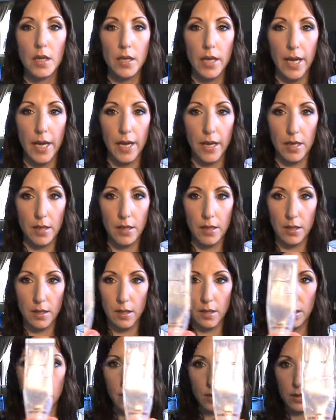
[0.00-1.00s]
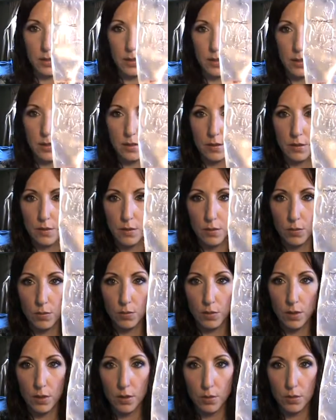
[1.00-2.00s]
And this is
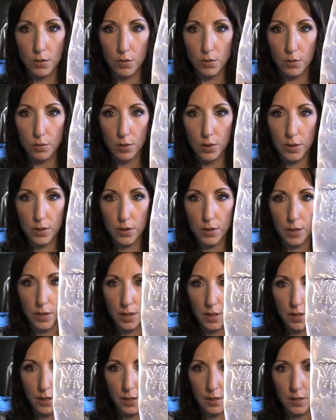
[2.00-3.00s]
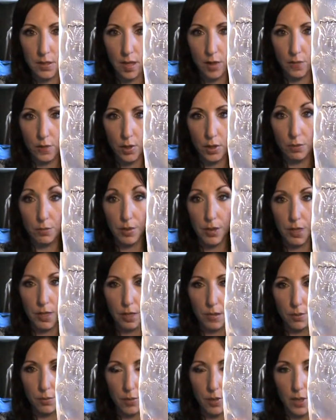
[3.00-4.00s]
what the tube looks like. It's not very
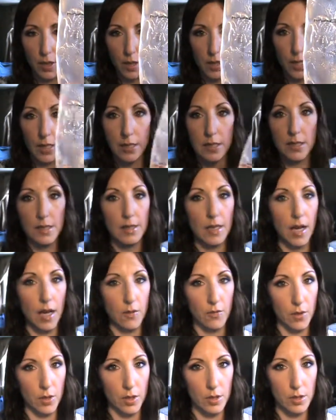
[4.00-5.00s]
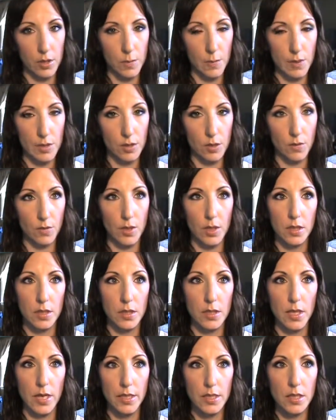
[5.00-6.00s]
big, but it's not very expensive.
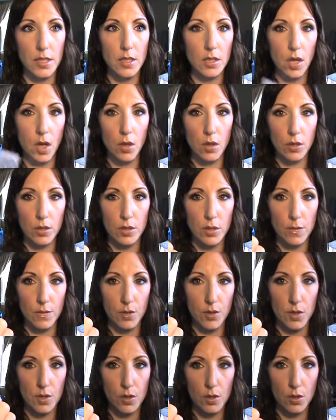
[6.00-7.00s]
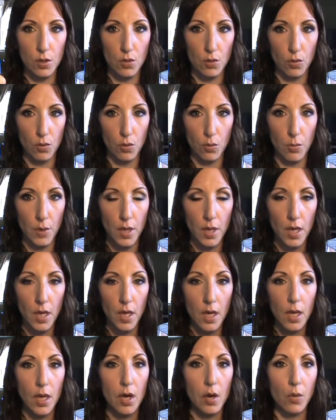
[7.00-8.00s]
It's nineteen dollars for this tube,
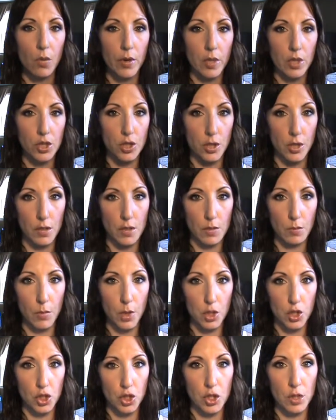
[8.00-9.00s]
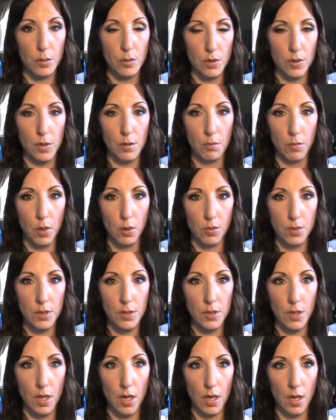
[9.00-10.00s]
which is much cheaper than
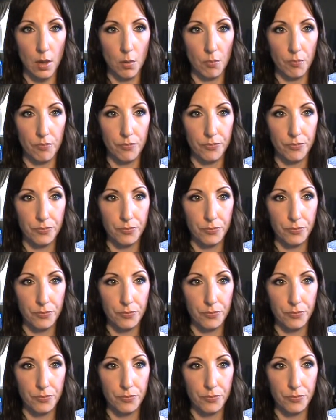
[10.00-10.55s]
most um,